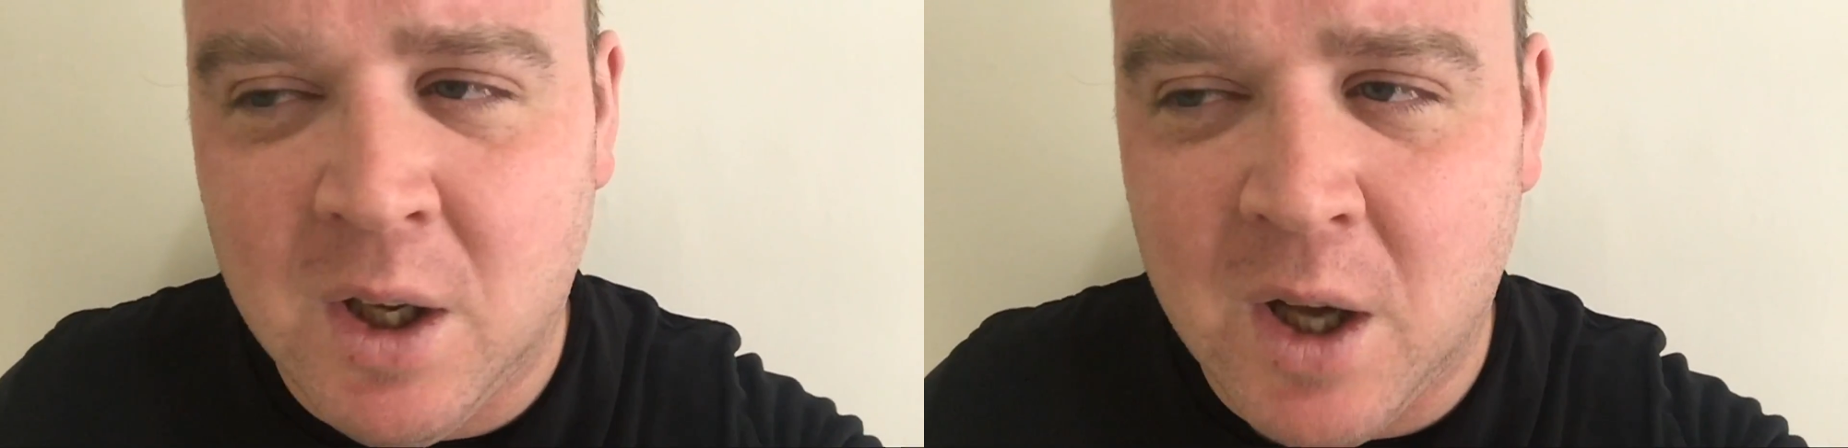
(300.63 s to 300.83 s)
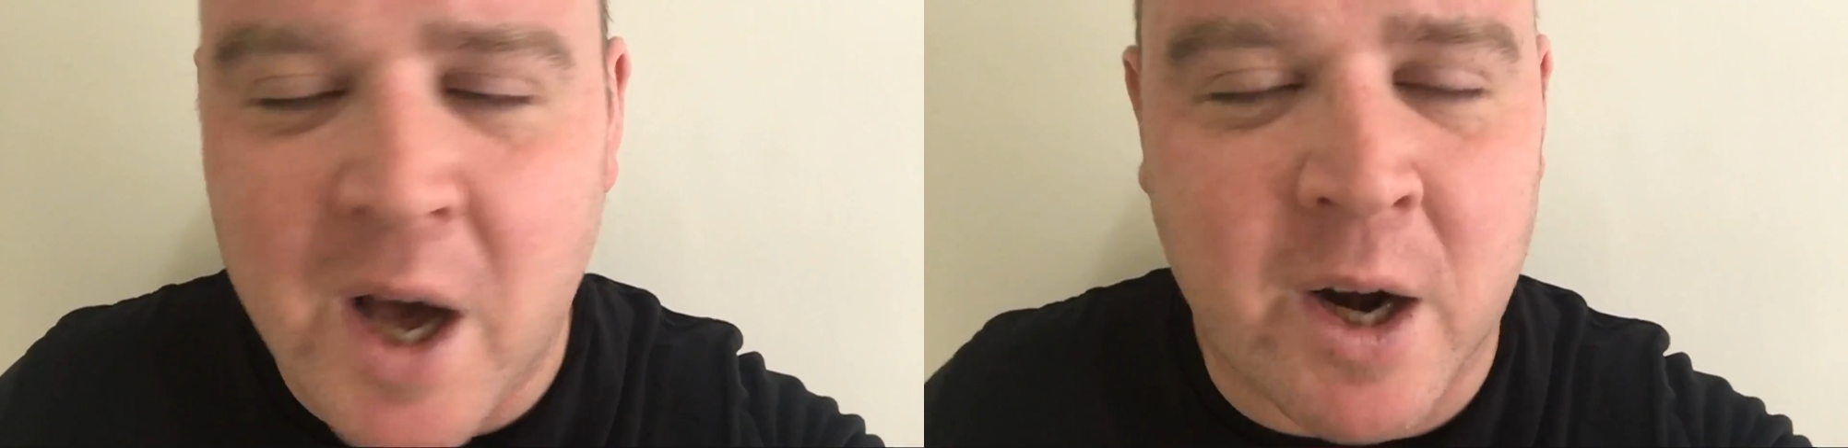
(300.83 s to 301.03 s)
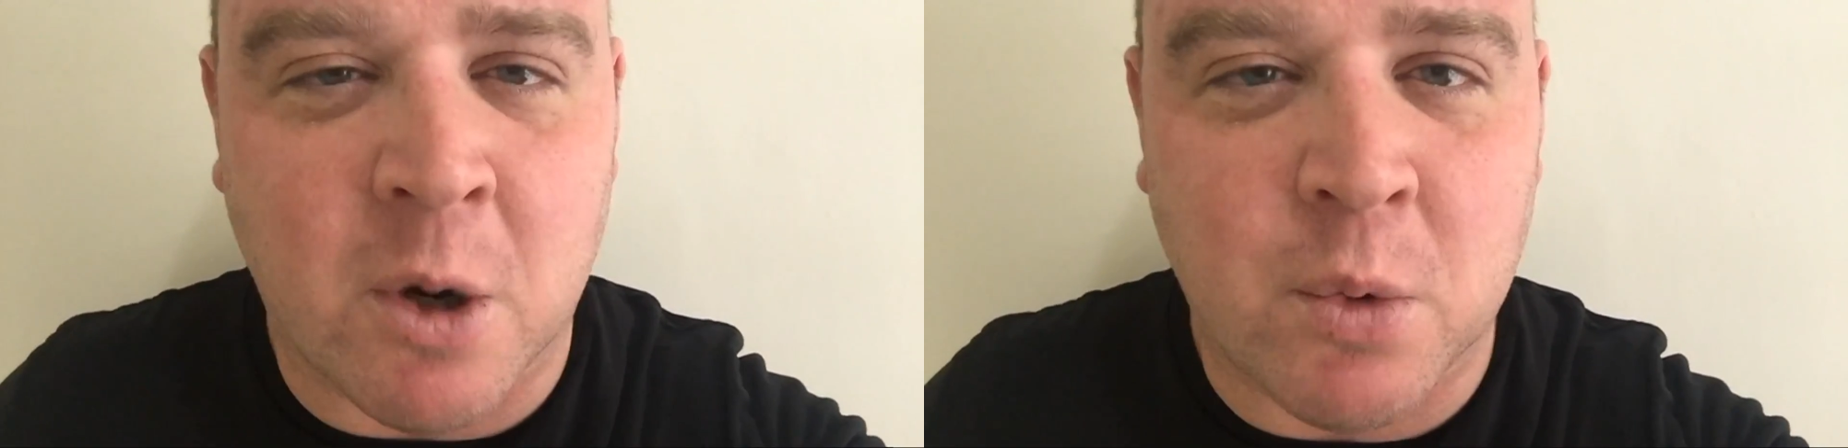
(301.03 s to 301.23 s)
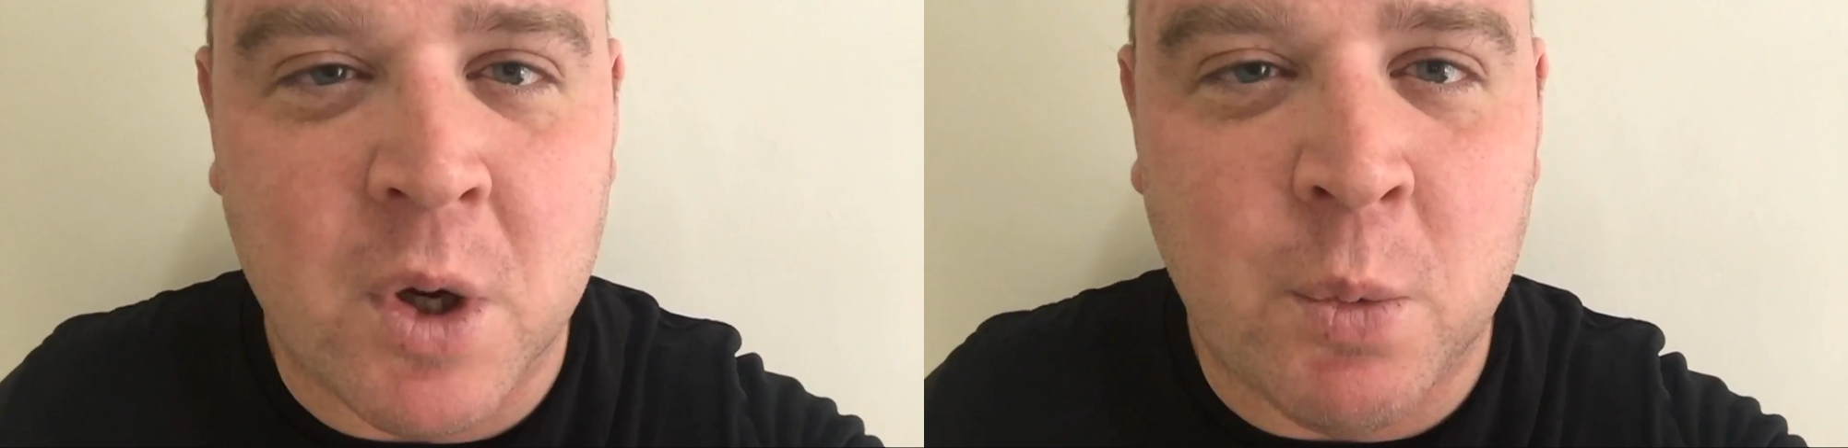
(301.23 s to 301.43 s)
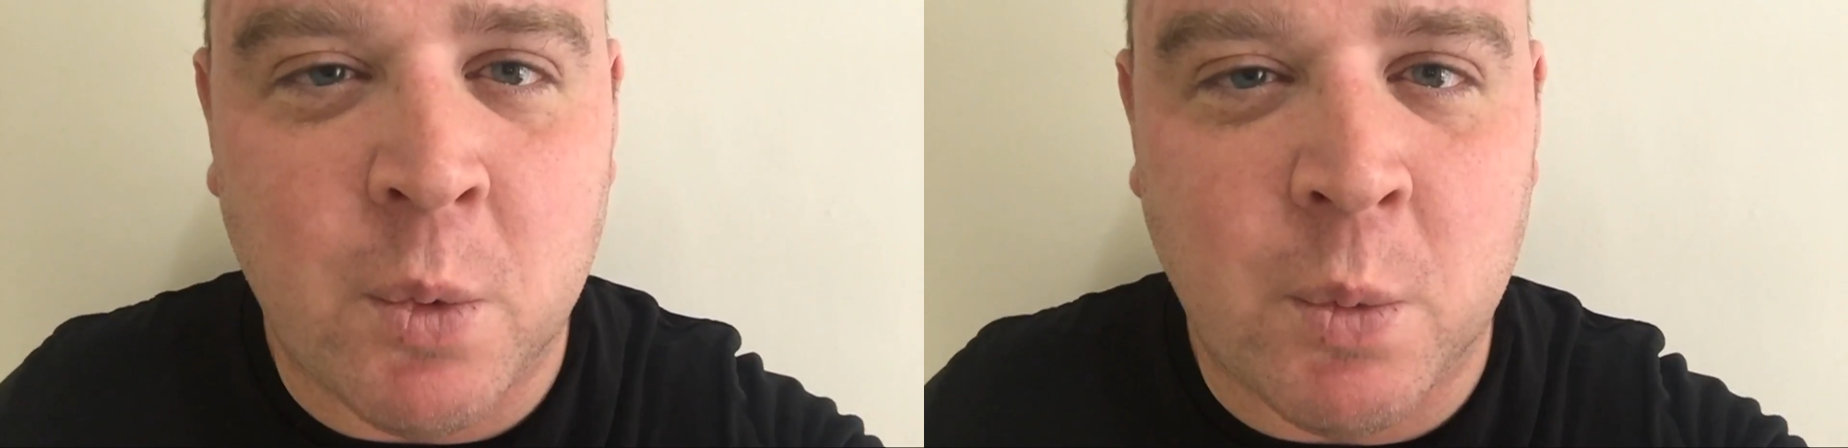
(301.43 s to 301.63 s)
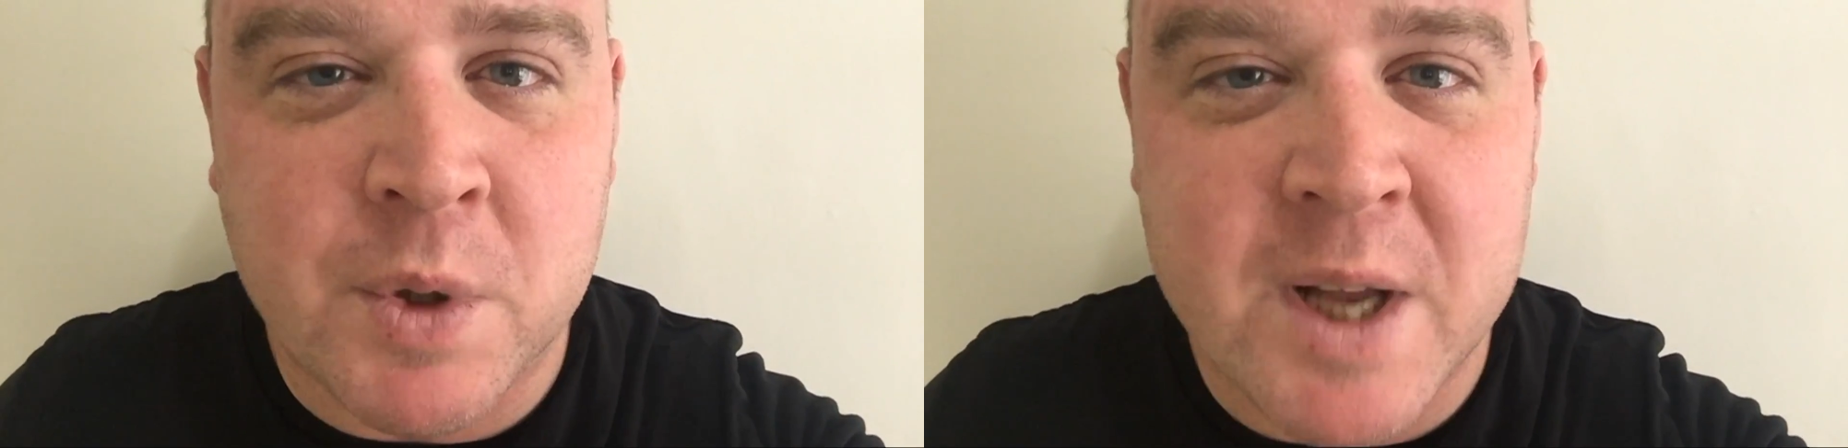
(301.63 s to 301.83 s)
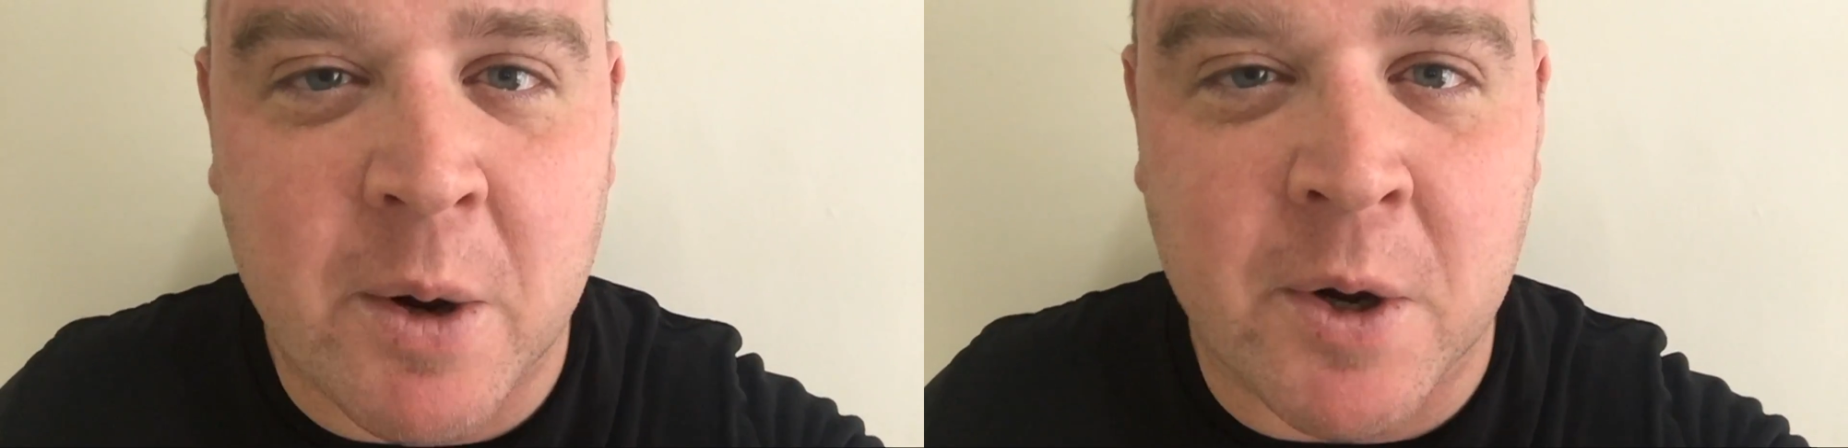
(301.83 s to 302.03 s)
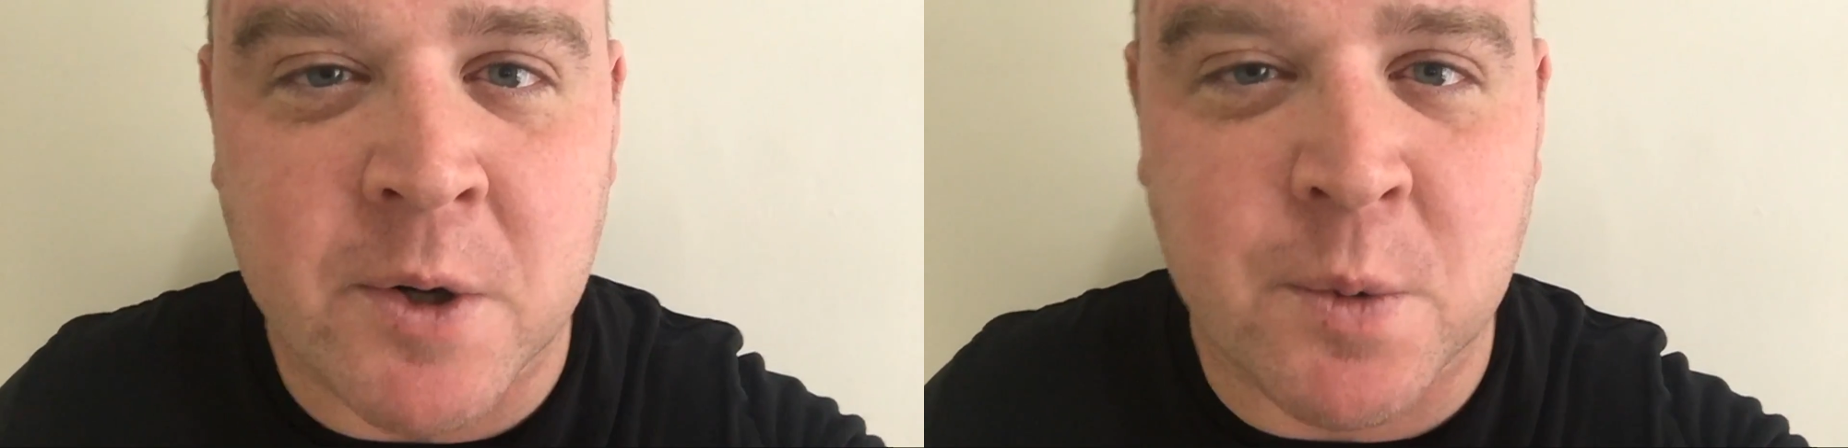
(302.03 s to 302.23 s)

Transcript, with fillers: I don't know, it, we'll see how it goes,